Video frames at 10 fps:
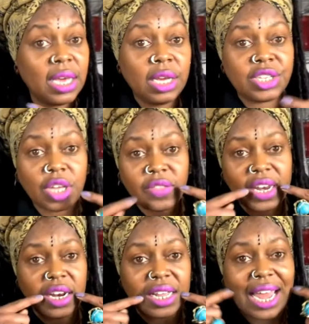so that
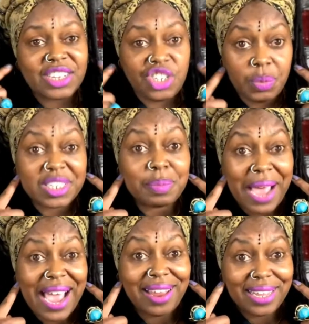it looked like she was
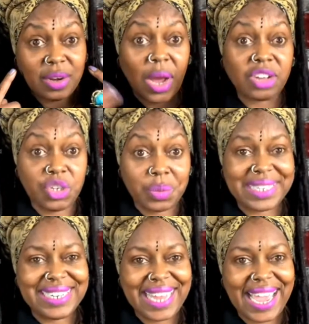smiling while she
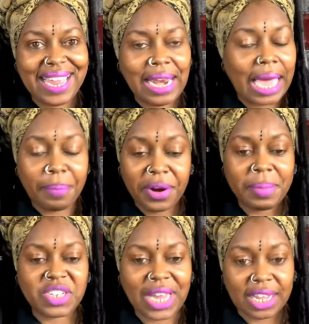was dead, like pretty
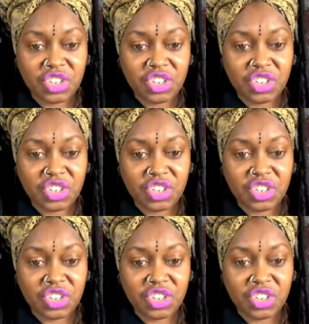much like